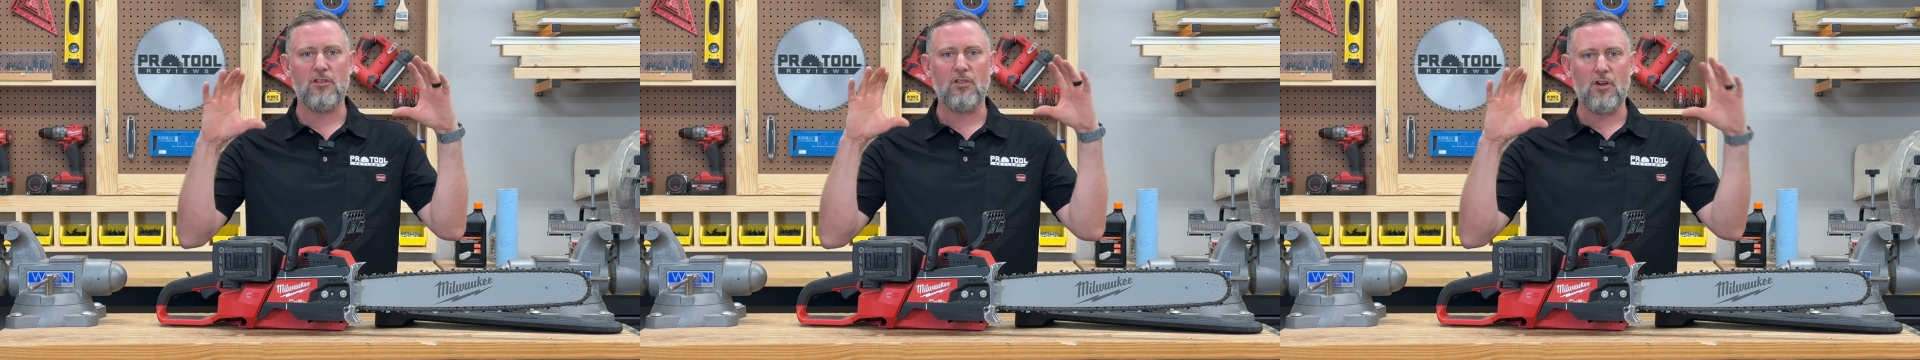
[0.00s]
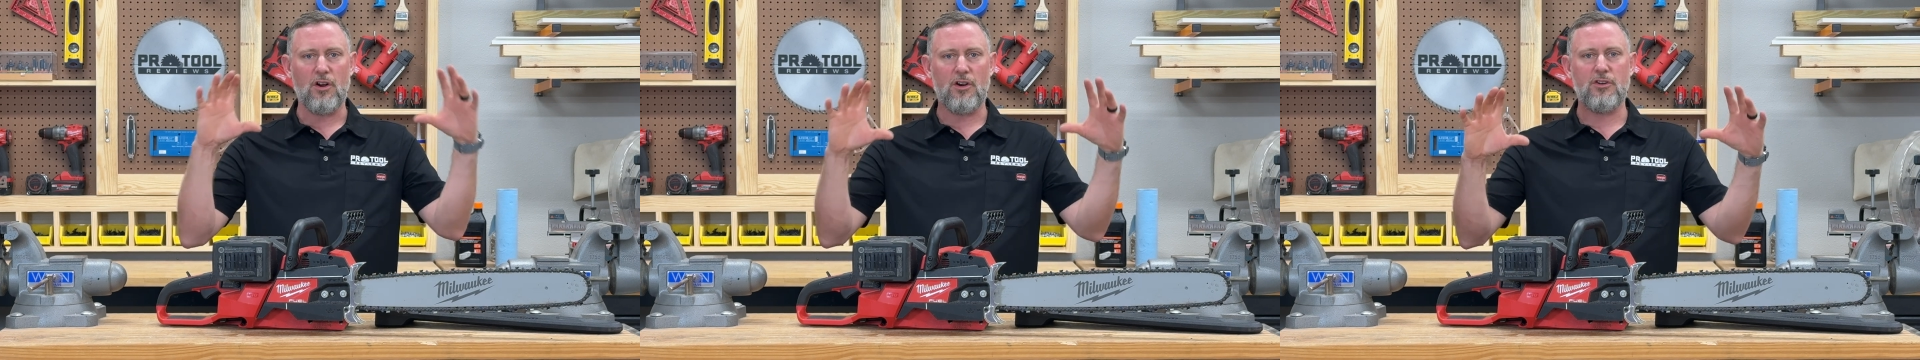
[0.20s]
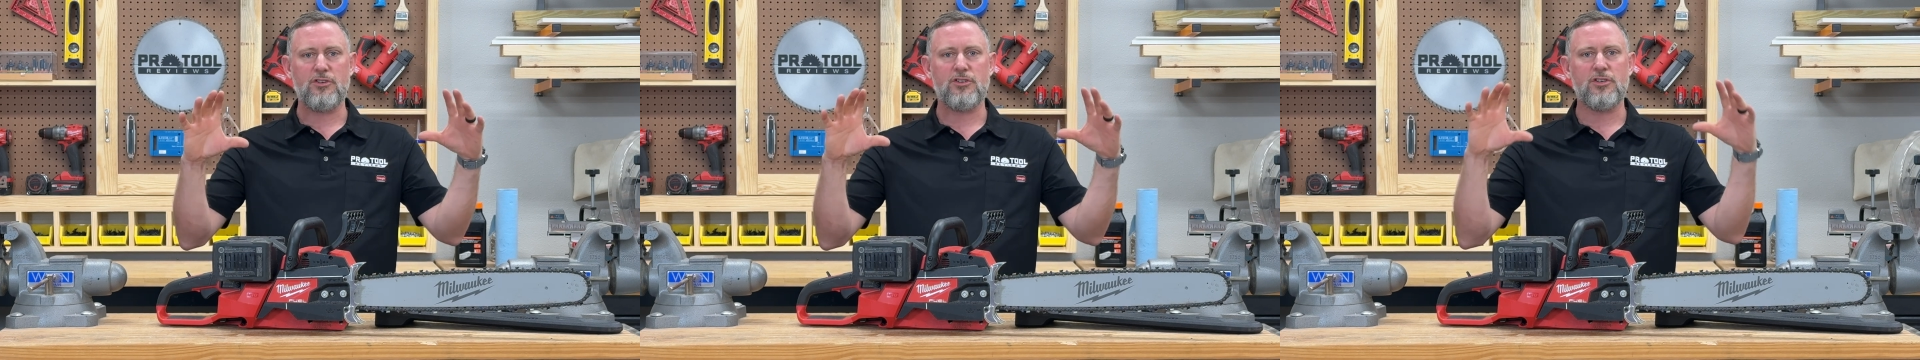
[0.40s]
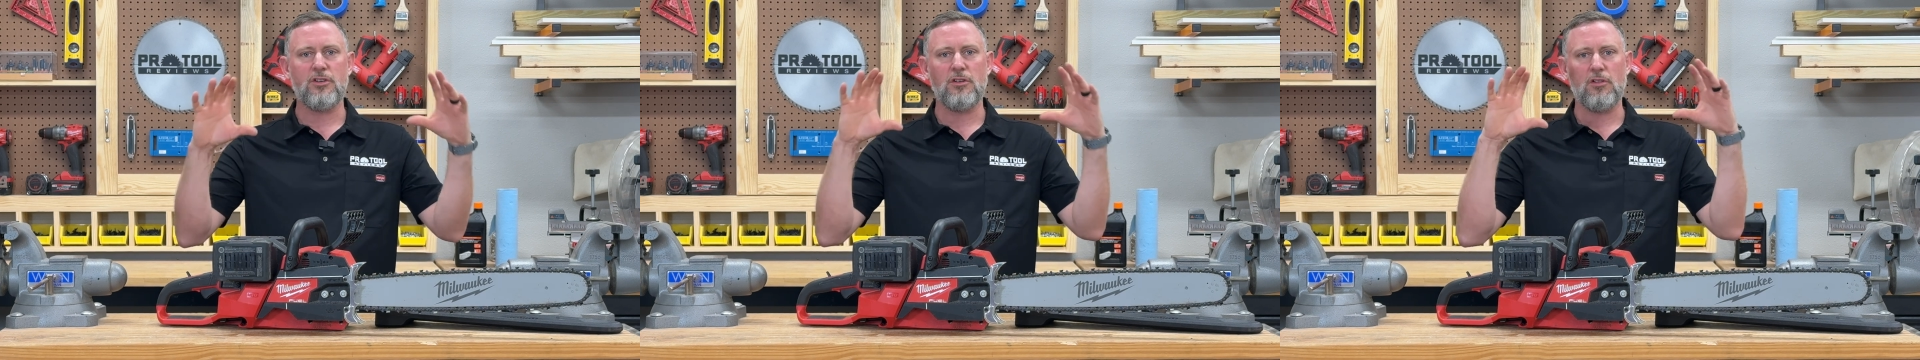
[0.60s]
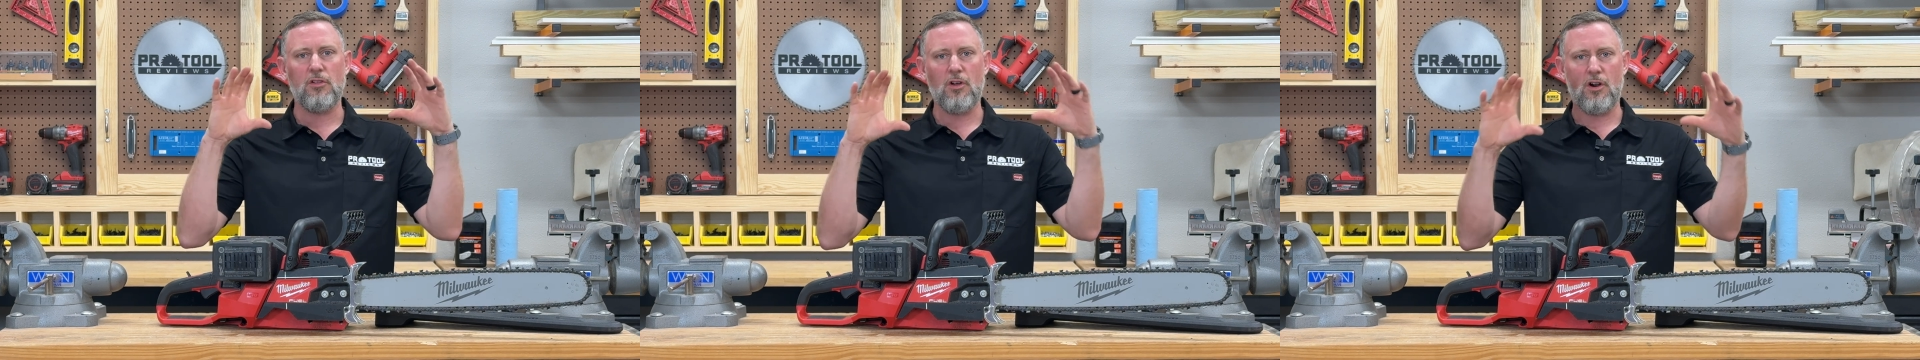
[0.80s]
large,
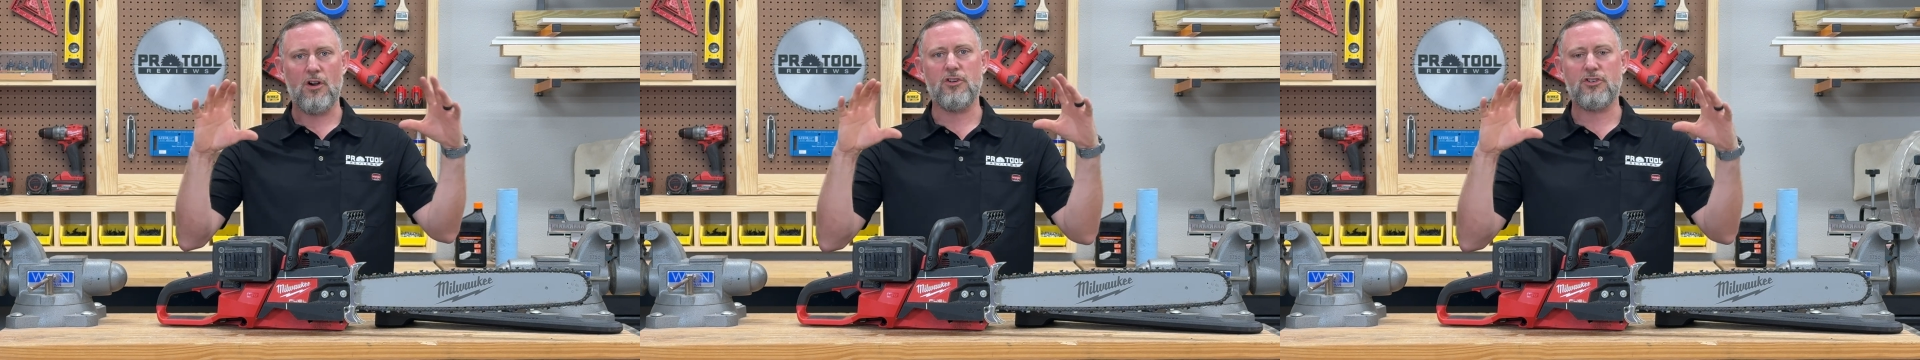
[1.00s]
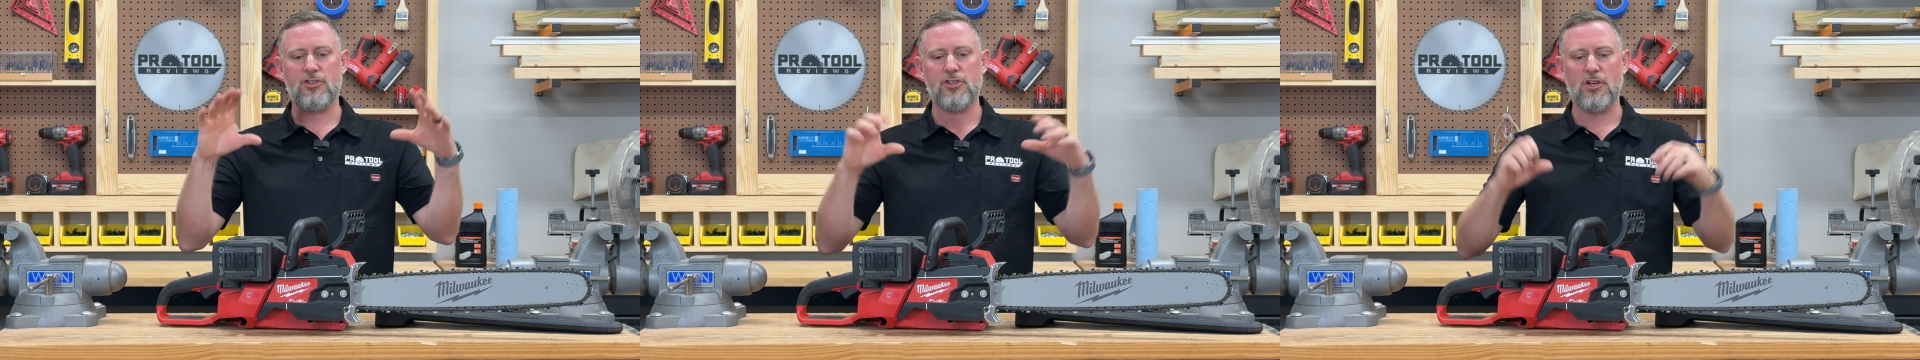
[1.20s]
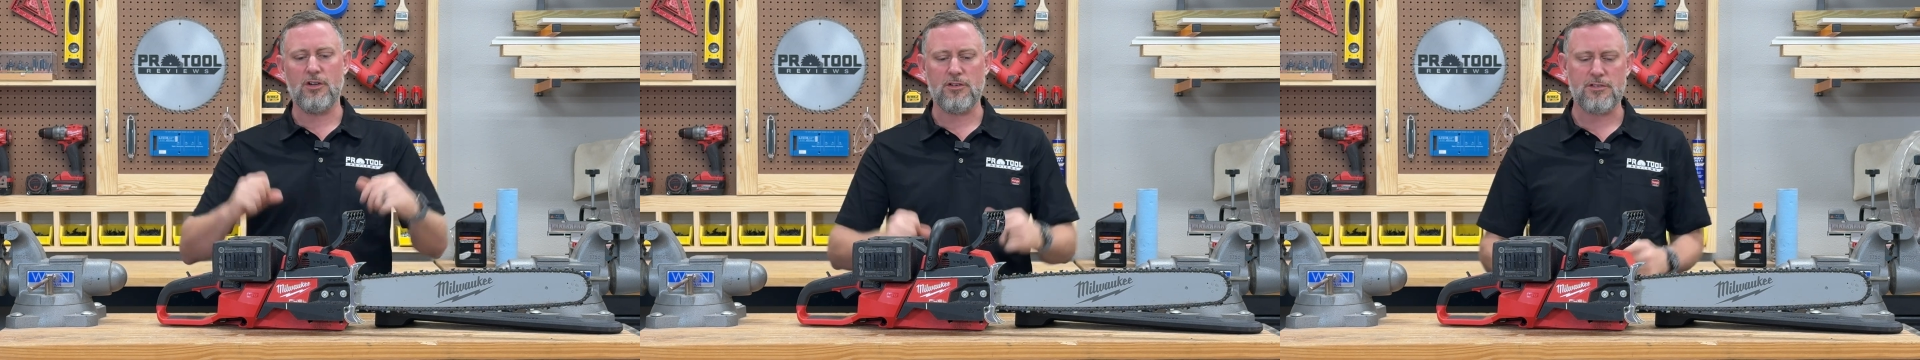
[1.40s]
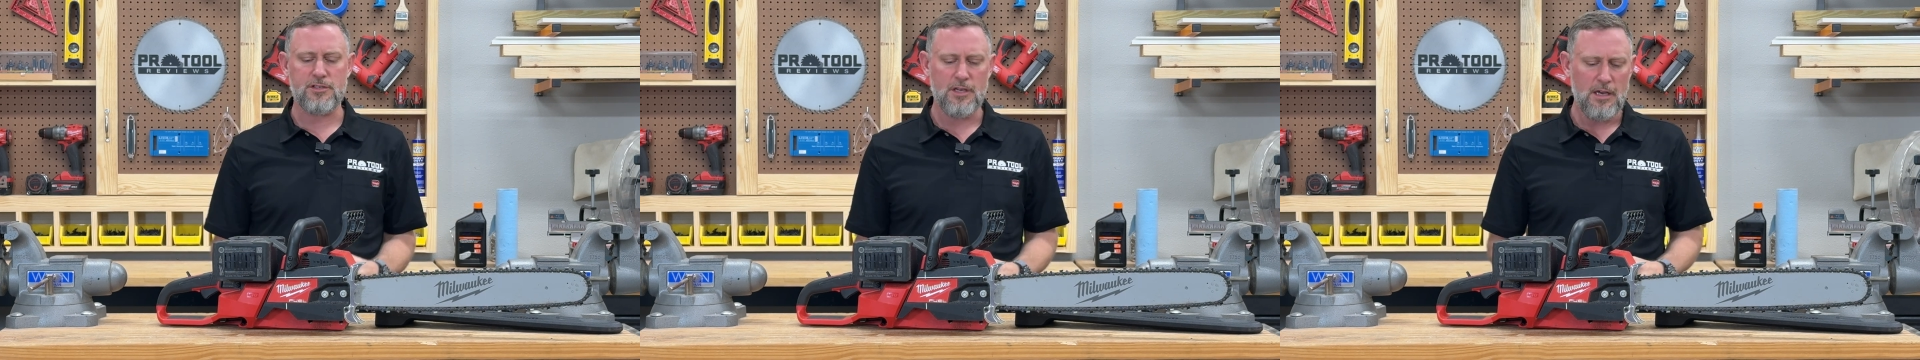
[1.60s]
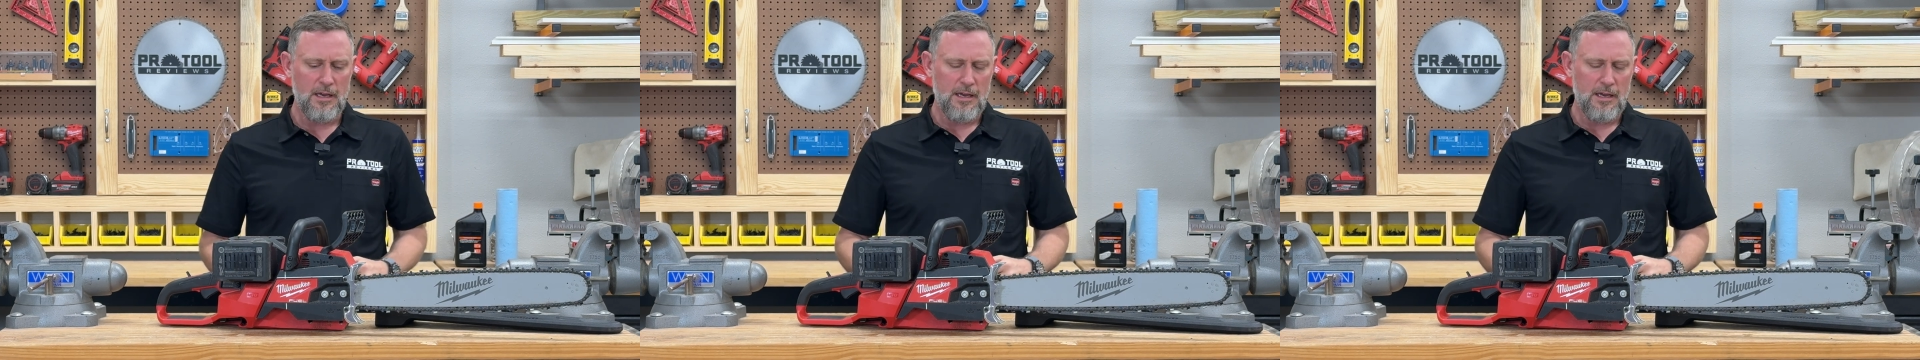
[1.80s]
large chunks.